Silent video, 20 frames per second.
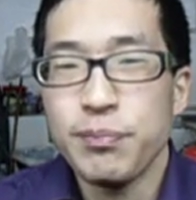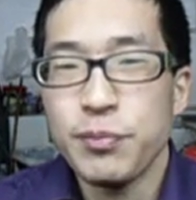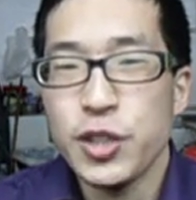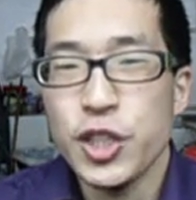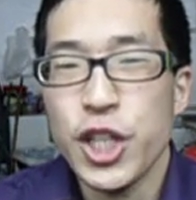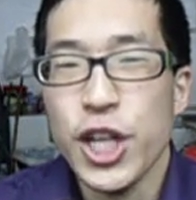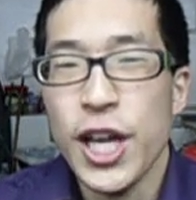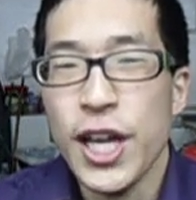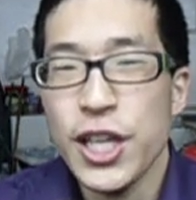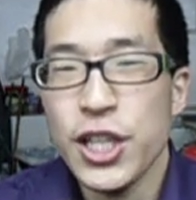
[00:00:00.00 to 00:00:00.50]

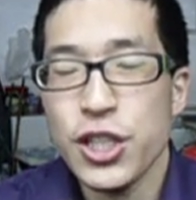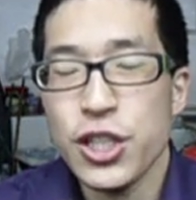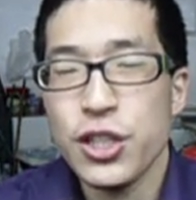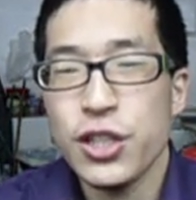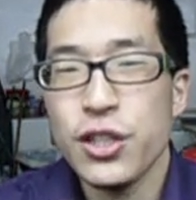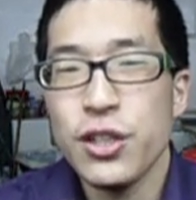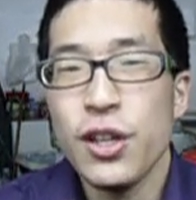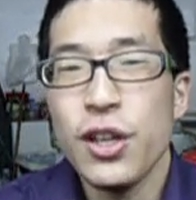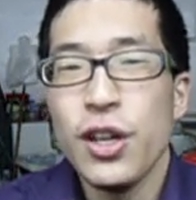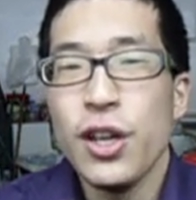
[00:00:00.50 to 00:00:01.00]
changed
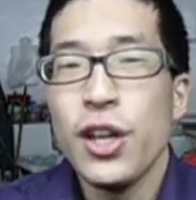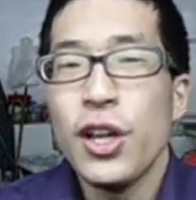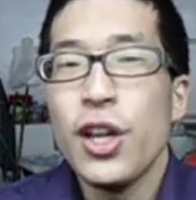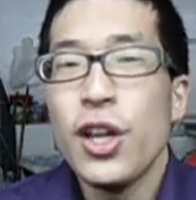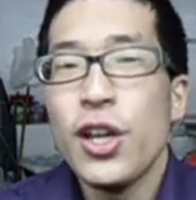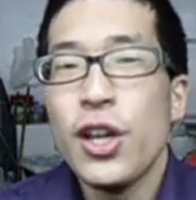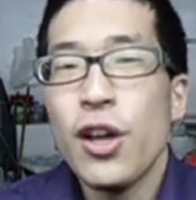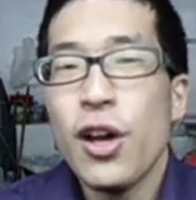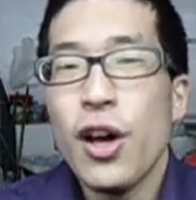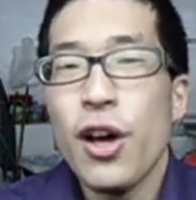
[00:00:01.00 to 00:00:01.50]

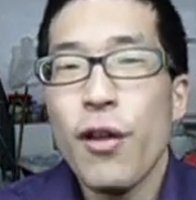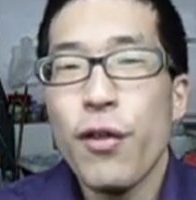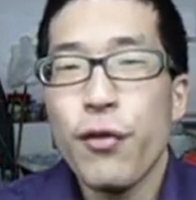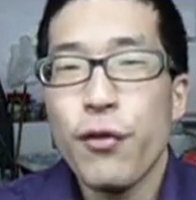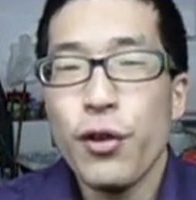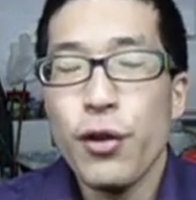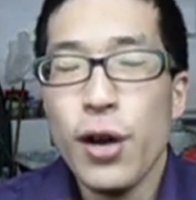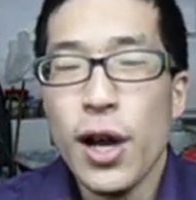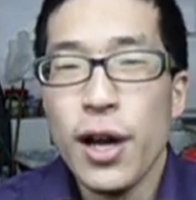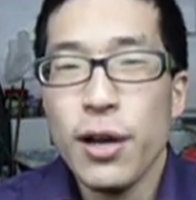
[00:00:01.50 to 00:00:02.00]

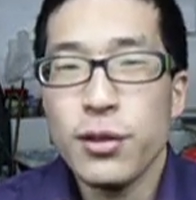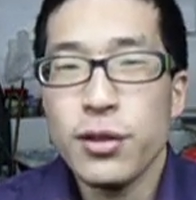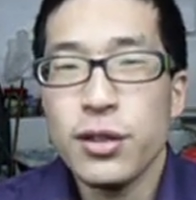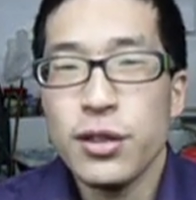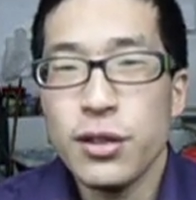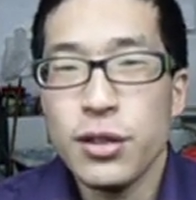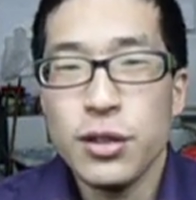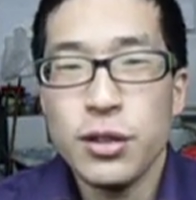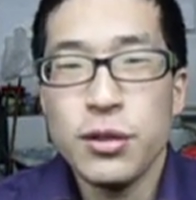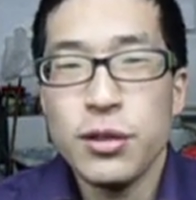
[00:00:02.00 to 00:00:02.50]
throughout
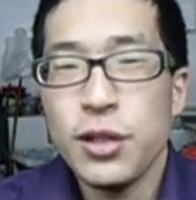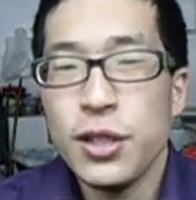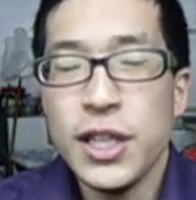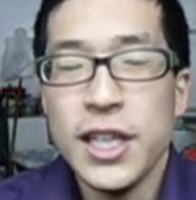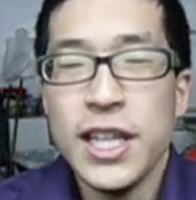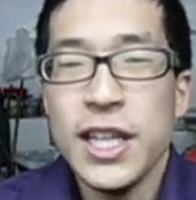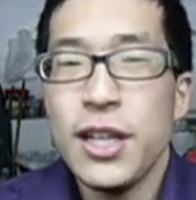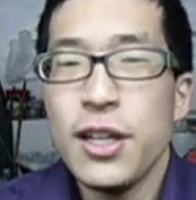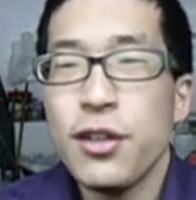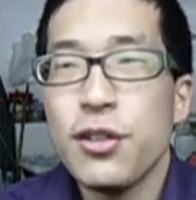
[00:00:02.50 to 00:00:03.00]
the
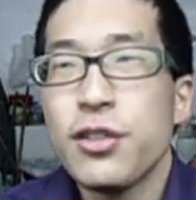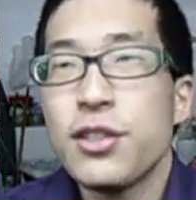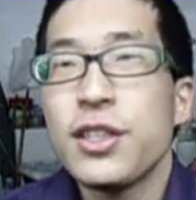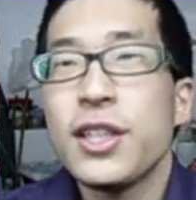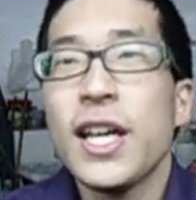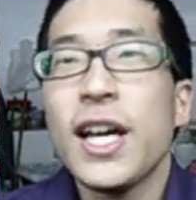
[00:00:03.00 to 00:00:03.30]
years.